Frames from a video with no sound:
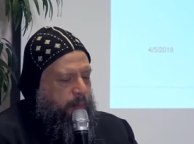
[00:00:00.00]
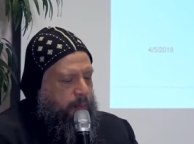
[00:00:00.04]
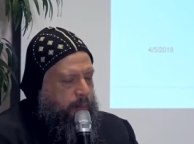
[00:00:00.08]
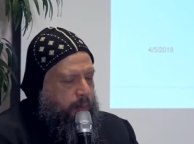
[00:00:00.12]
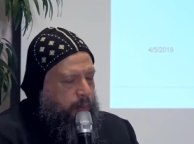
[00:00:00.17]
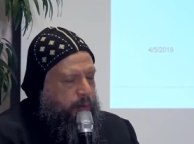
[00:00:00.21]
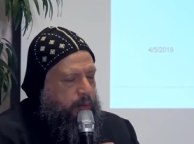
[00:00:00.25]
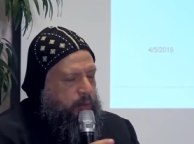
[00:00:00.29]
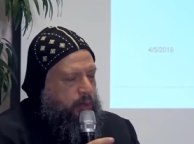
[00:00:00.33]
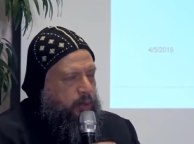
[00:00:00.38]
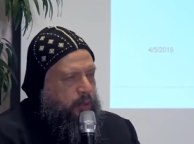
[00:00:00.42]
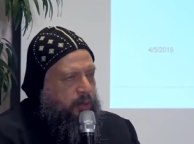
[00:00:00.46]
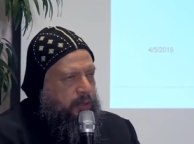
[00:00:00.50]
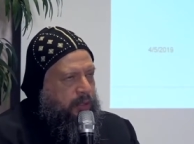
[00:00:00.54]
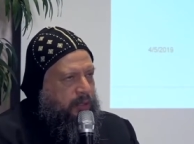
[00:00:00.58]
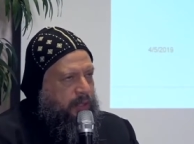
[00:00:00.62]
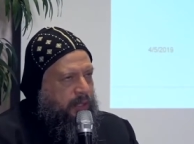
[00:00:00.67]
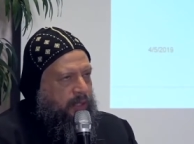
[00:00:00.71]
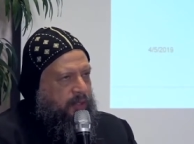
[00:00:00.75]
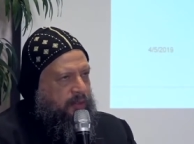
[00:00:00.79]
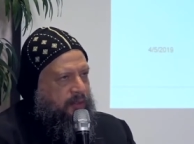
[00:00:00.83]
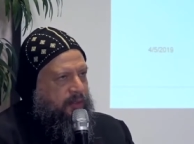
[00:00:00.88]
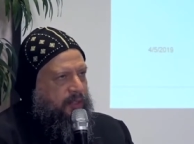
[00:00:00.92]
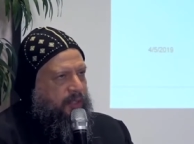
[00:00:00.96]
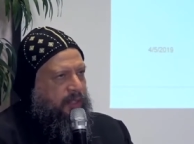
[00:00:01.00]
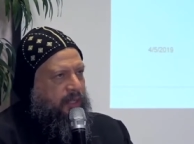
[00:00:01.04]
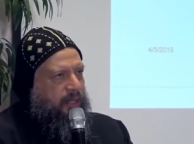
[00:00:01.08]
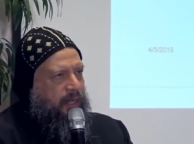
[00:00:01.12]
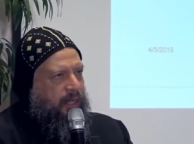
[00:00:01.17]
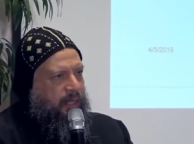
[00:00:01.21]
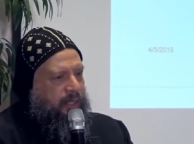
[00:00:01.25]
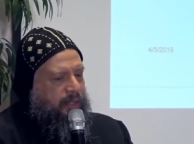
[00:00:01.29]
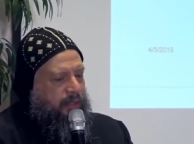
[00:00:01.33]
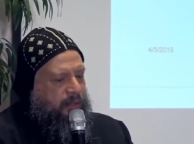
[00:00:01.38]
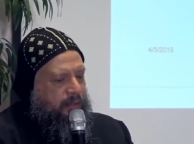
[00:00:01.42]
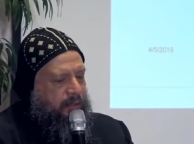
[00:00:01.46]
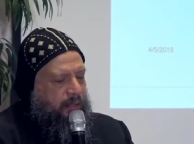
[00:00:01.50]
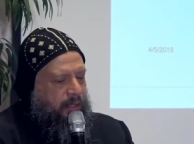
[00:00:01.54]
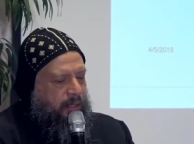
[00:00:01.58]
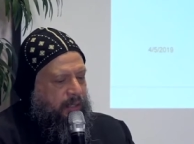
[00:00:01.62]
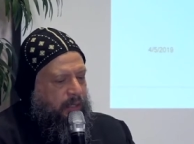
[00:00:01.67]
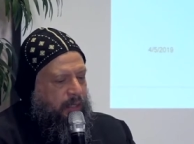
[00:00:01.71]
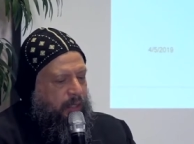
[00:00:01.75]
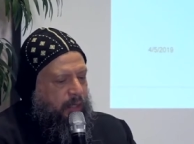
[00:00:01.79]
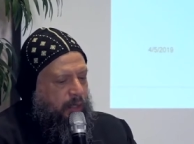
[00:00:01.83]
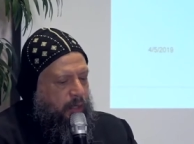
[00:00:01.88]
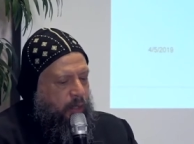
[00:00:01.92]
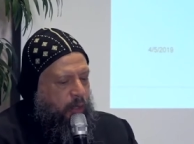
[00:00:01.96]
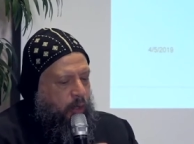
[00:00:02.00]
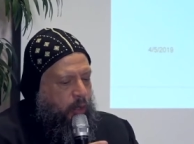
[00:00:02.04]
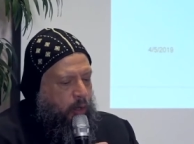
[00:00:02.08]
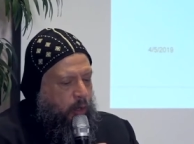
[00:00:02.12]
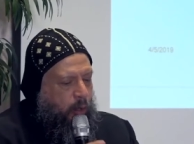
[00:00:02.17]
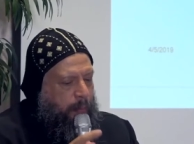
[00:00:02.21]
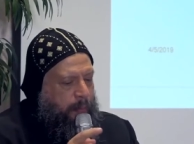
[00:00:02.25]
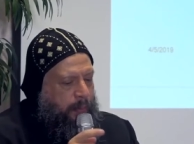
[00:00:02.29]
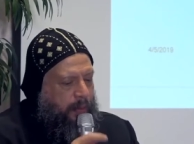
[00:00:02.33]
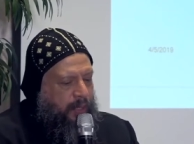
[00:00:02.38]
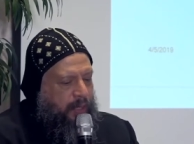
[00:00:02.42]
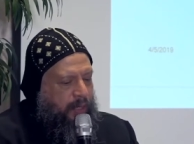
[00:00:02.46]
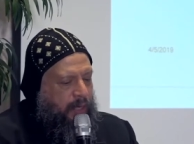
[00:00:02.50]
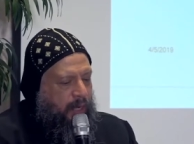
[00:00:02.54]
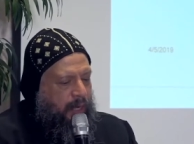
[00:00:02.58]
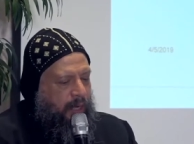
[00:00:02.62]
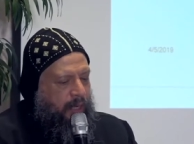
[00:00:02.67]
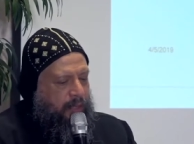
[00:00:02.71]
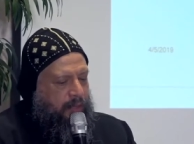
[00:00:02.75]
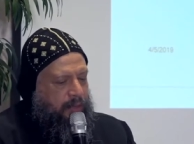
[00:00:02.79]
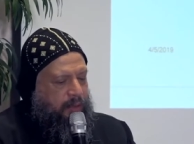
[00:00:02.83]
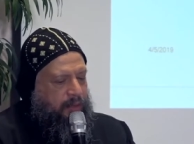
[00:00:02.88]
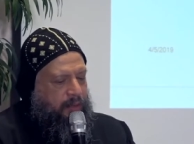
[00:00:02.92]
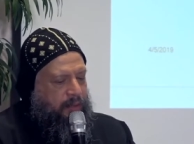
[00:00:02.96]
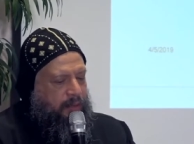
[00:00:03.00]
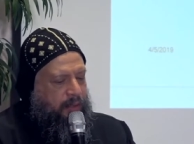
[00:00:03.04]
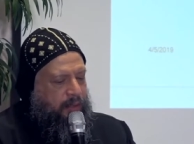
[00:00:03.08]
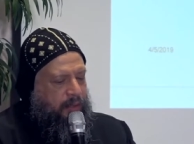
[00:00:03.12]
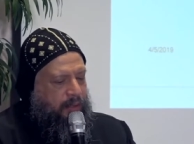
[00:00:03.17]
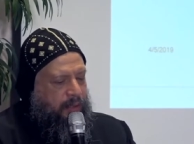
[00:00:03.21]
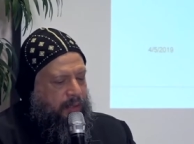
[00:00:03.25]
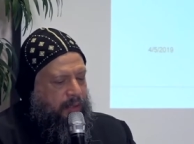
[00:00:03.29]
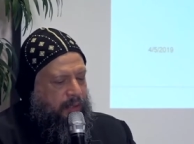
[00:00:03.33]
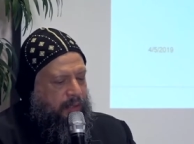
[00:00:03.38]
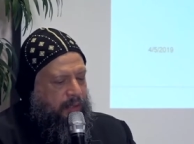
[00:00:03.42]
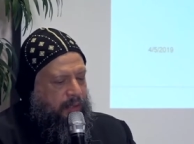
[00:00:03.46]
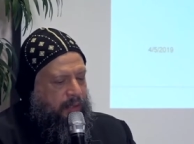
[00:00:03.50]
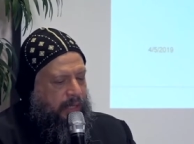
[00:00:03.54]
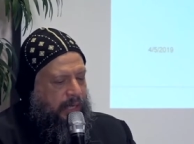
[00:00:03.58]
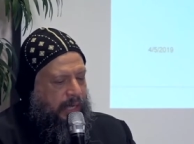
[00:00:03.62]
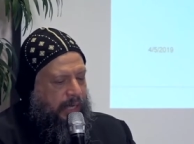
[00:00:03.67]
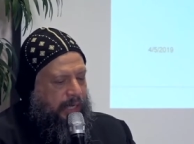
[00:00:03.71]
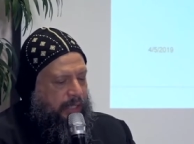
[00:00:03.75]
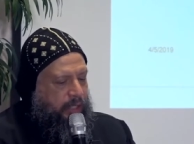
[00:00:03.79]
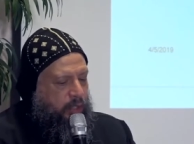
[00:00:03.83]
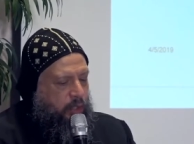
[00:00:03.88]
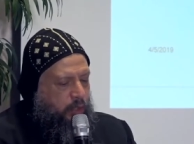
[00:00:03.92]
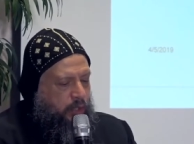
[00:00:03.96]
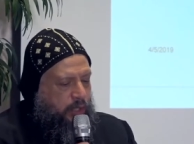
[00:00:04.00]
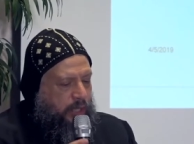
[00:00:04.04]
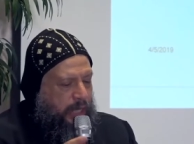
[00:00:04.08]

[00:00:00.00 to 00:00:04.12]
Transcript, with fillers: Put your trust in God. Hope in God, and you